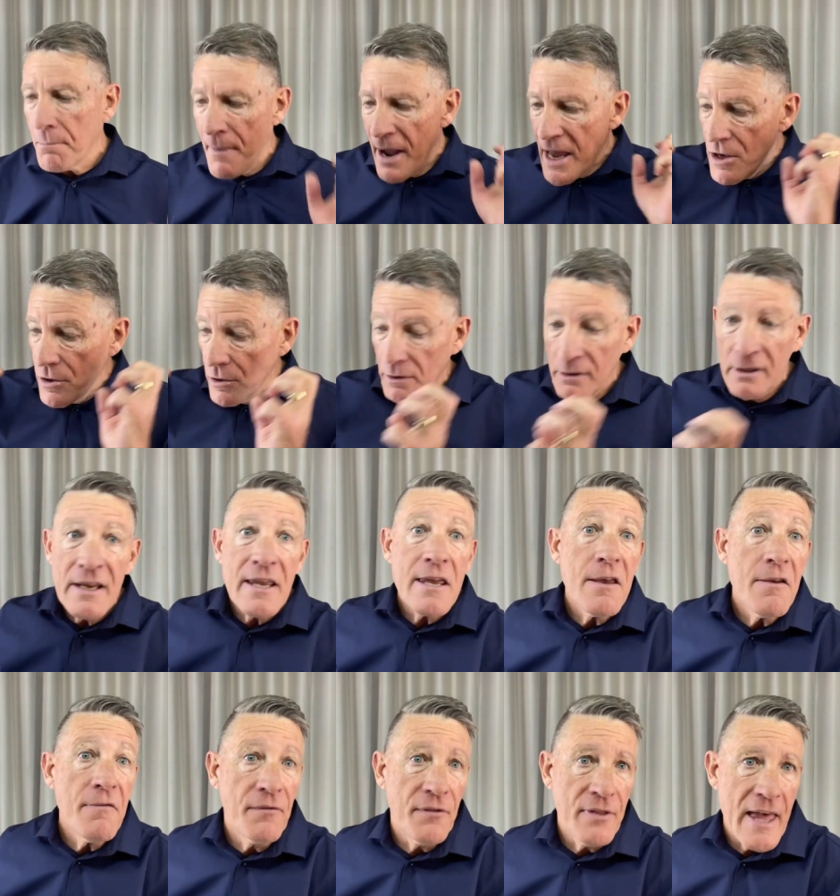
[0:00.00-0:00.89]
May you
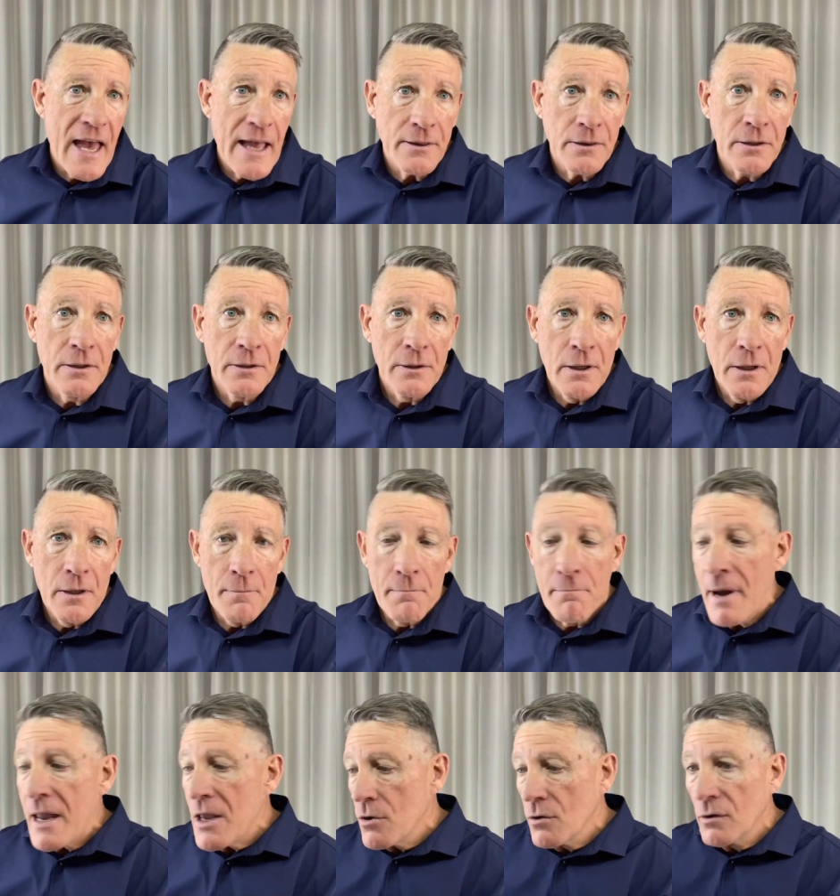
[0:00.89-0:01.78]
leave that
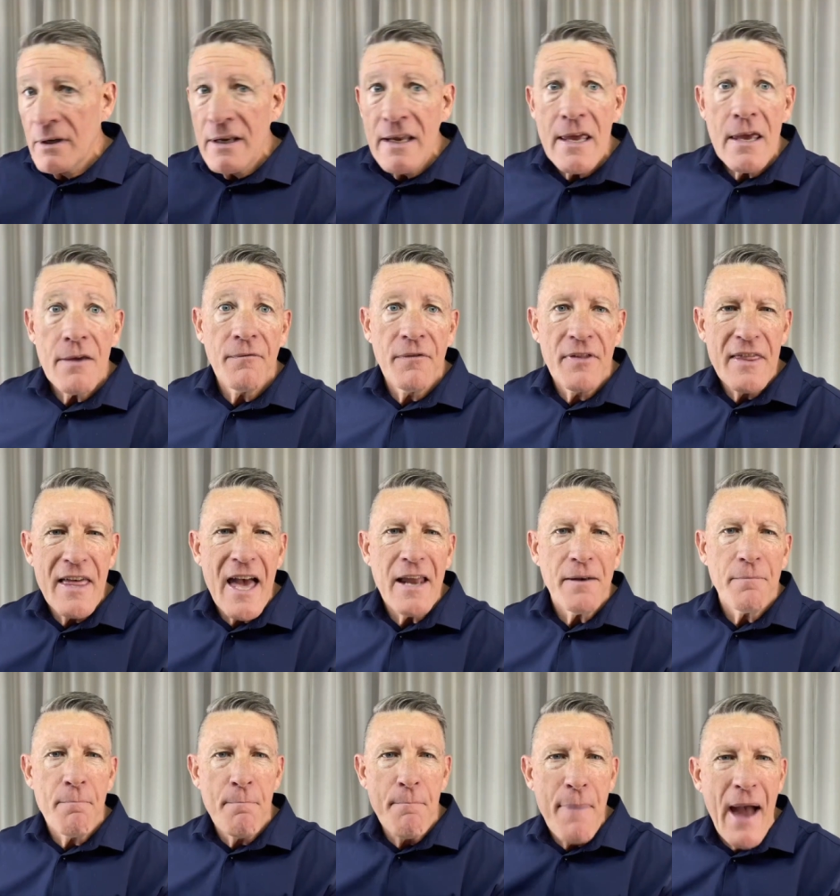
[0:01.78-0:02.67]
May you leave
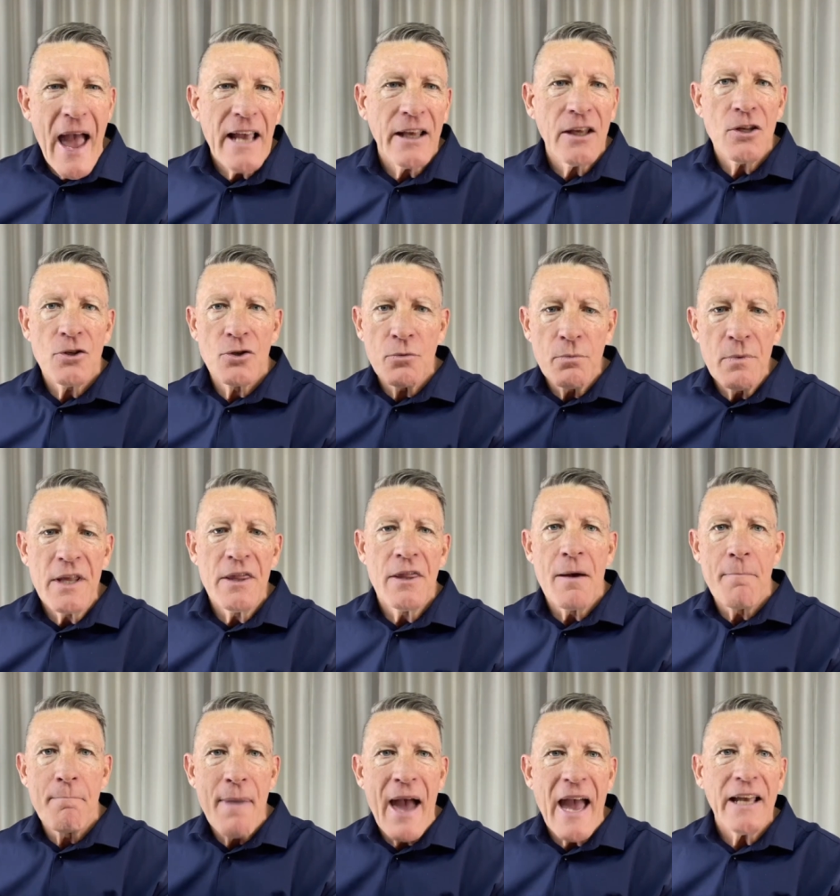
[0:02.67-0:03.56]
that baggage with
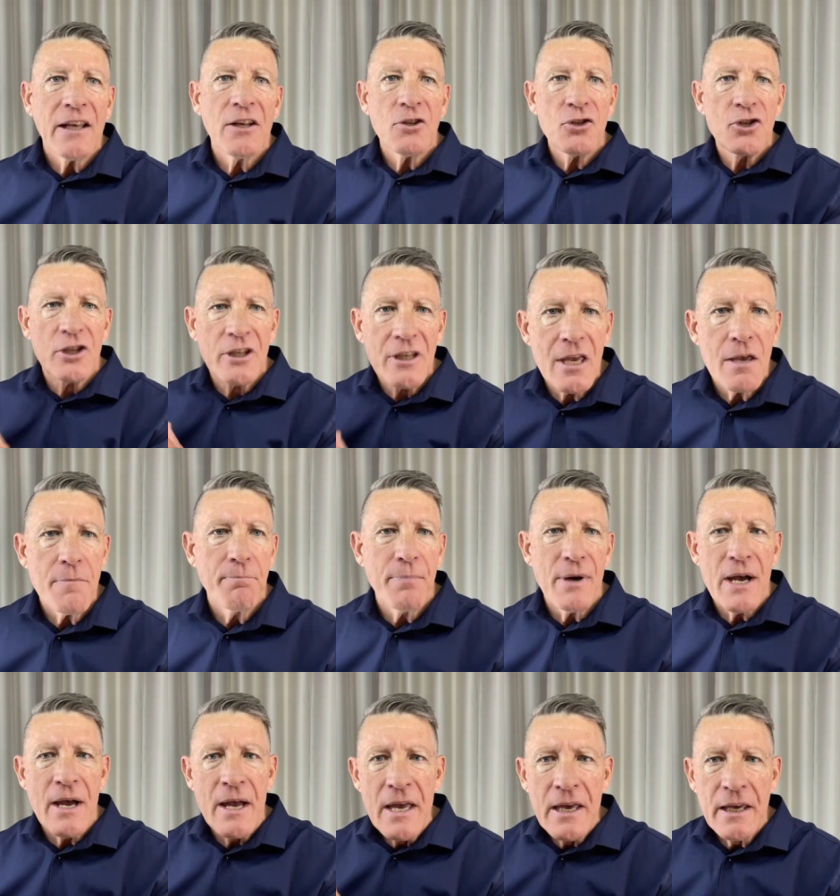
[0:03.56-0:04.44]
the baggage
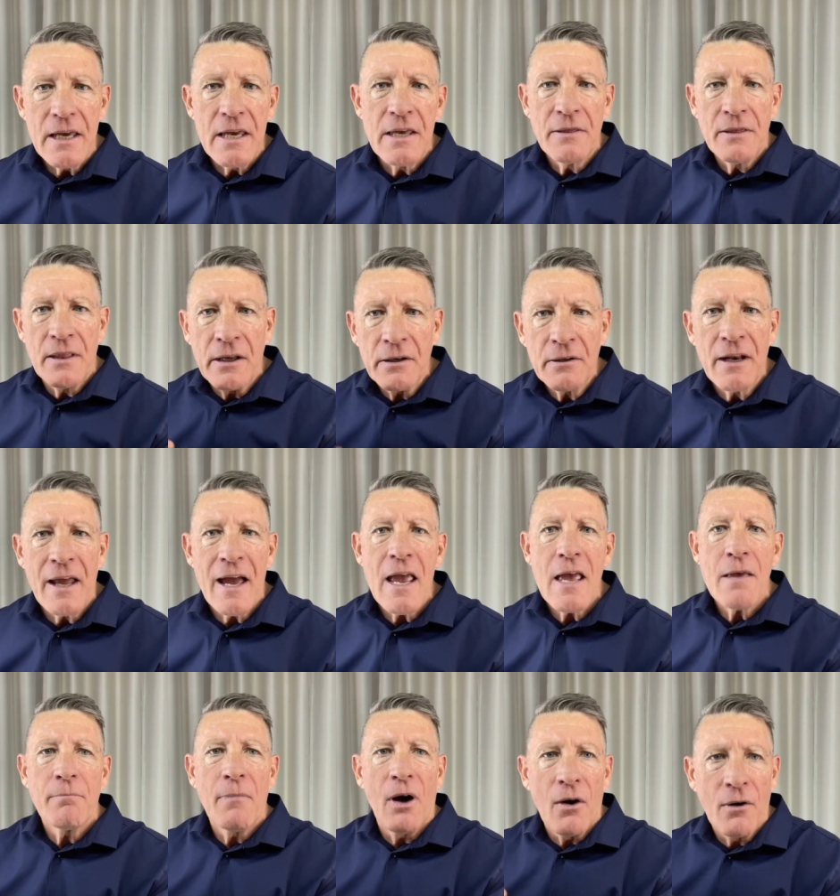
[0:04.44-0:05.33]
keeper in the
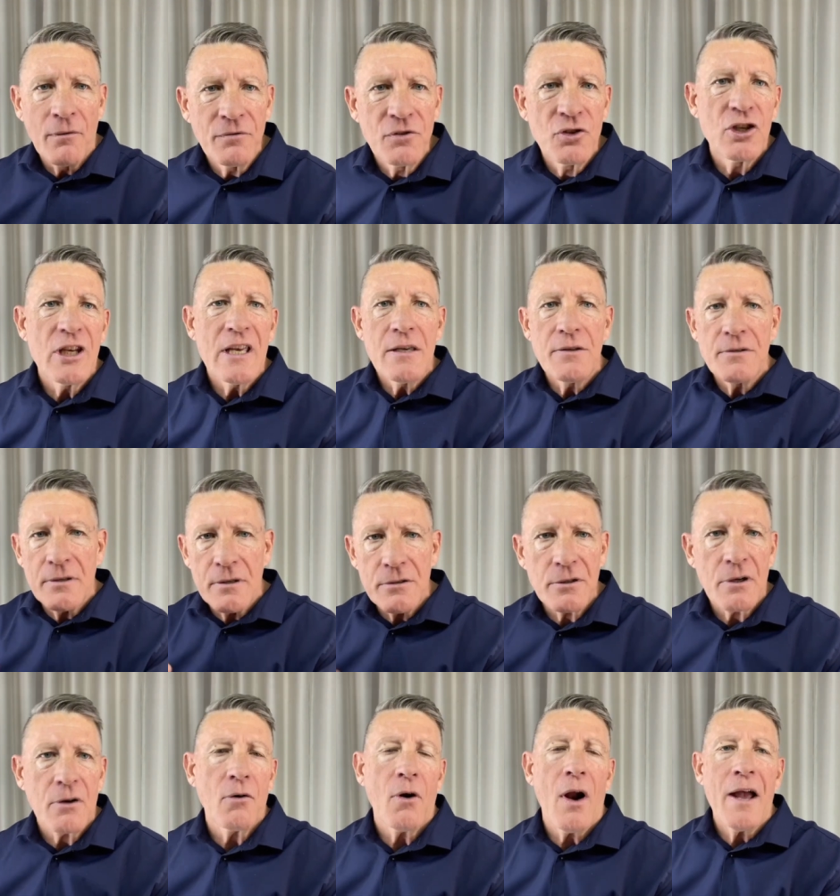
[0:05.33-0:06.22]
name of Jesus
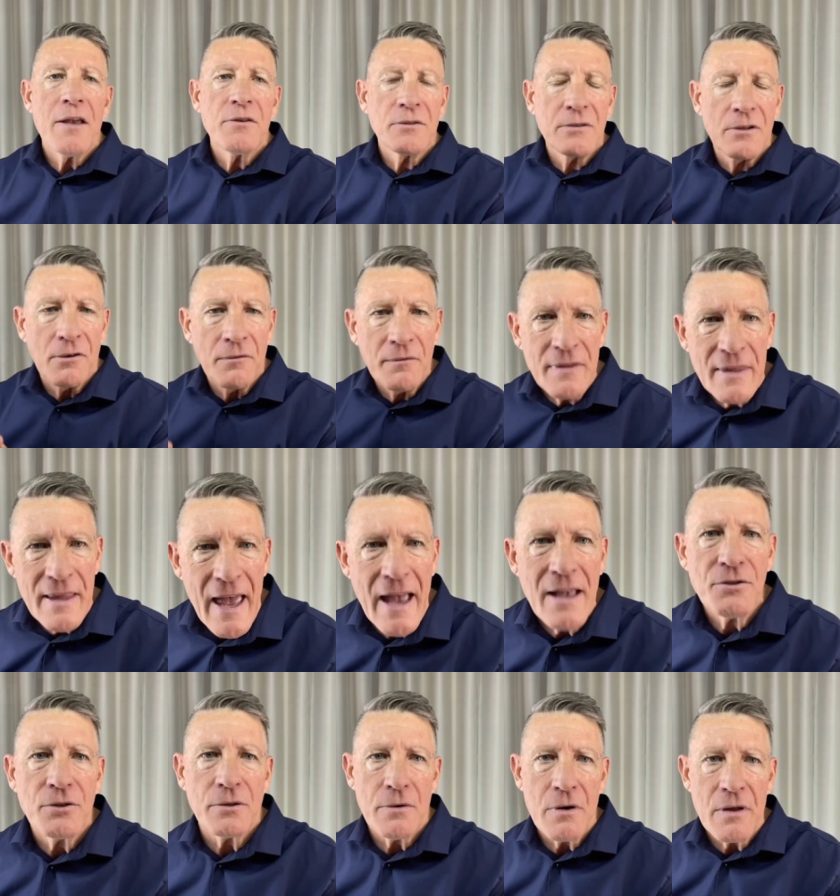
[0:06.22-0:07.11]
Christ of
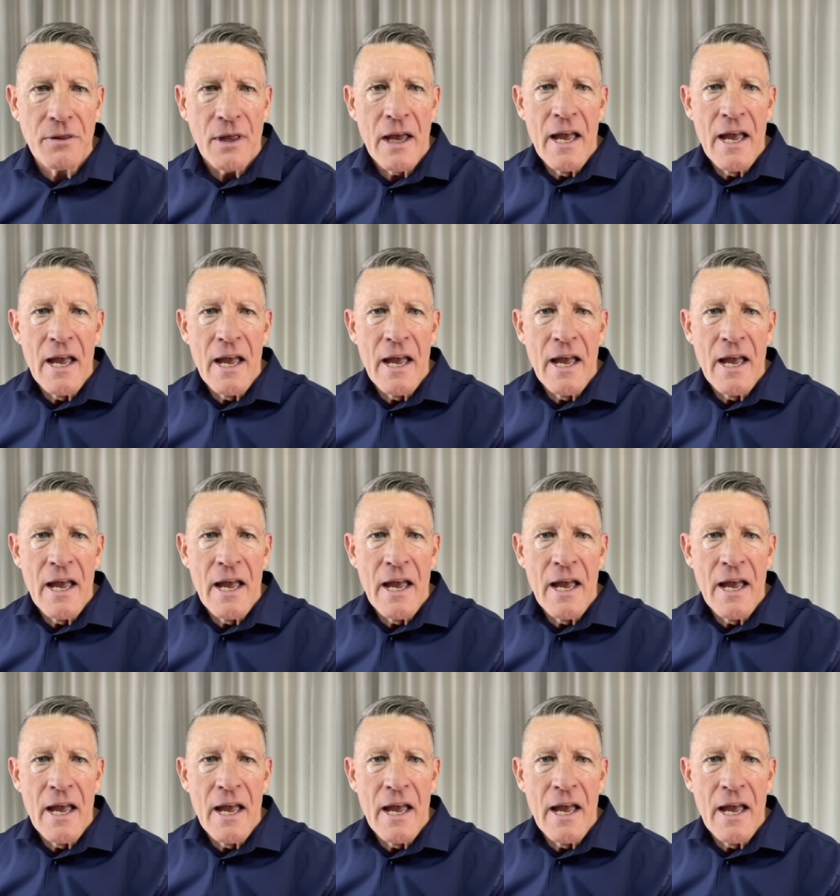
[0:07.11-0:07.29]
Nazareth